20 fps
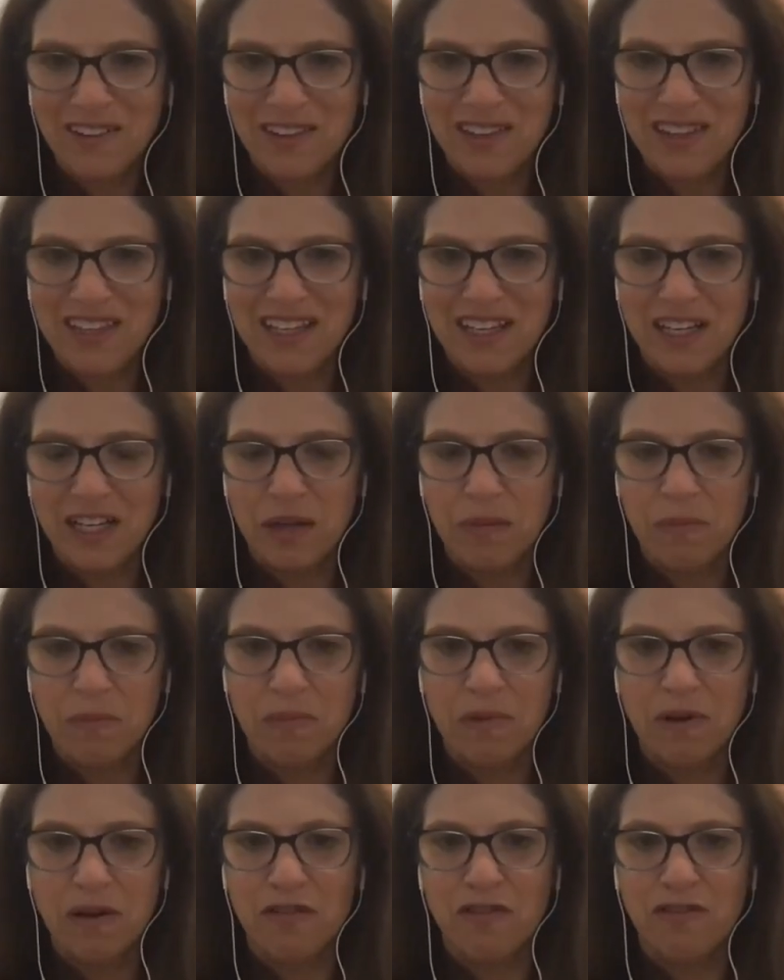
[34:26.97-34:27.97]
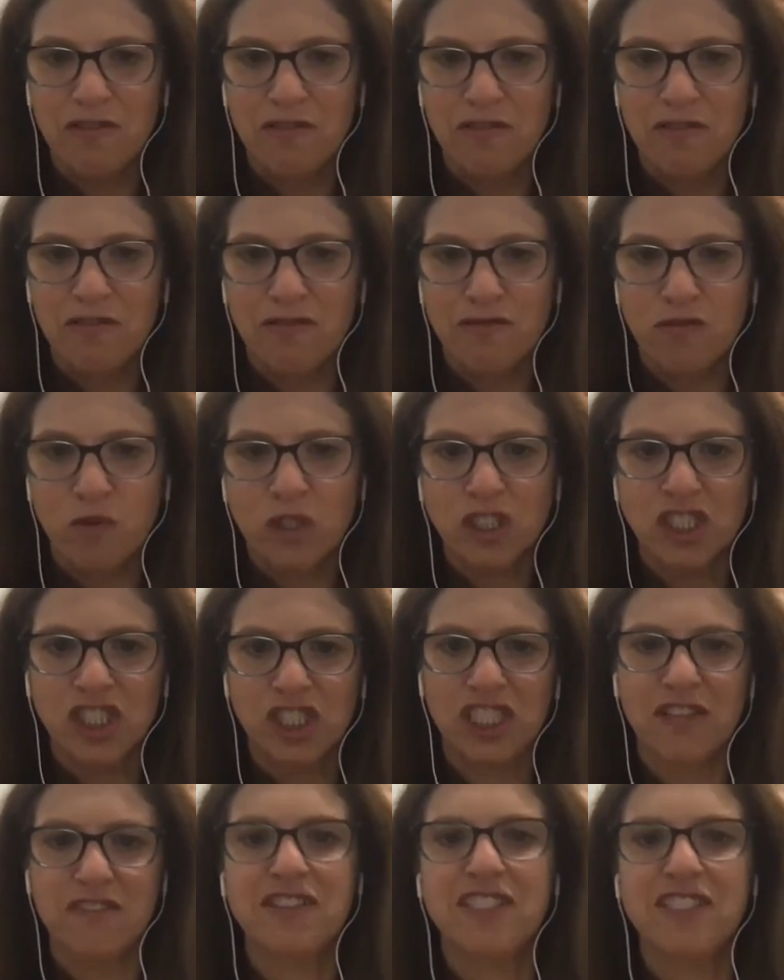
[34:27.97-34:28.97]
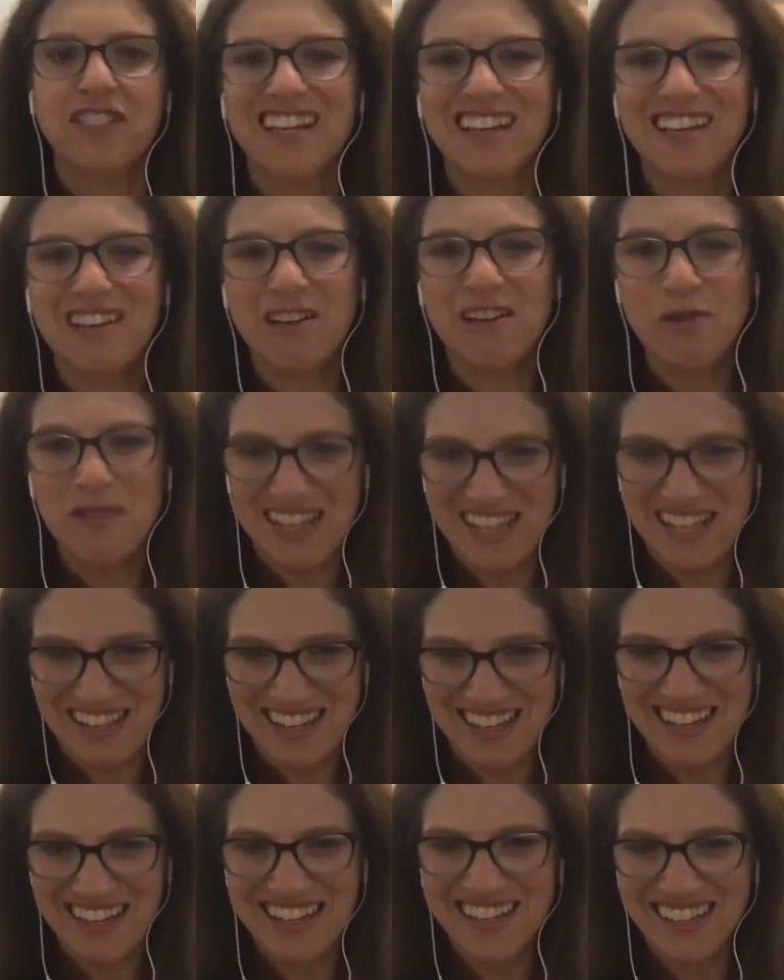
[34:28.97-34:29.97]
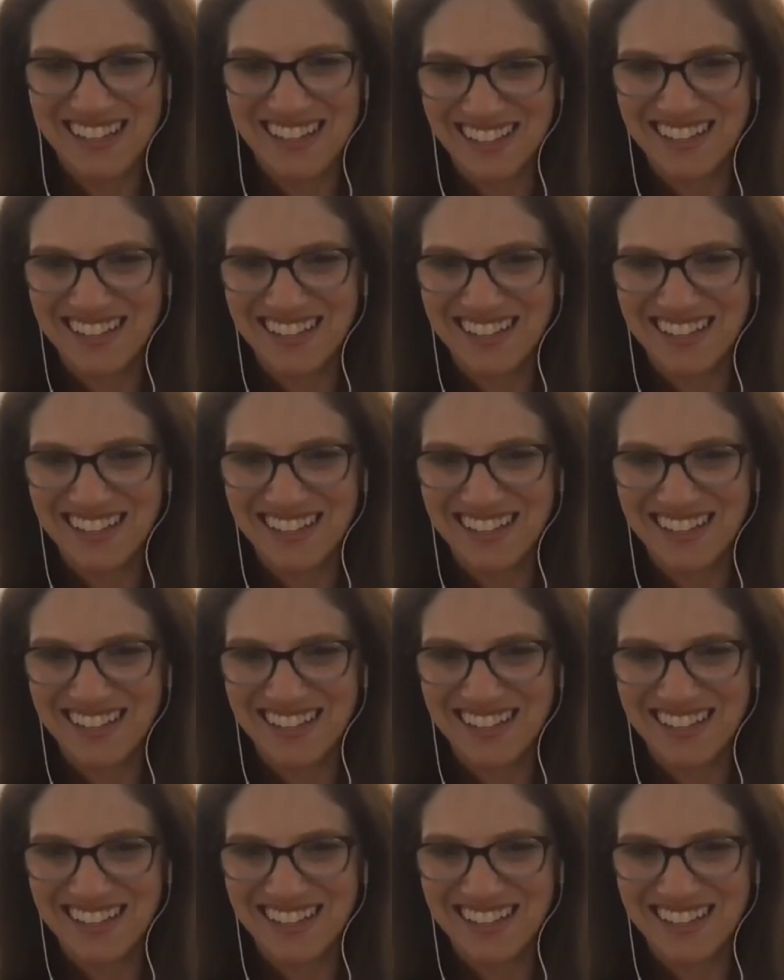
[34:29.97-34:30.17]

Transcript: them for shifts that you need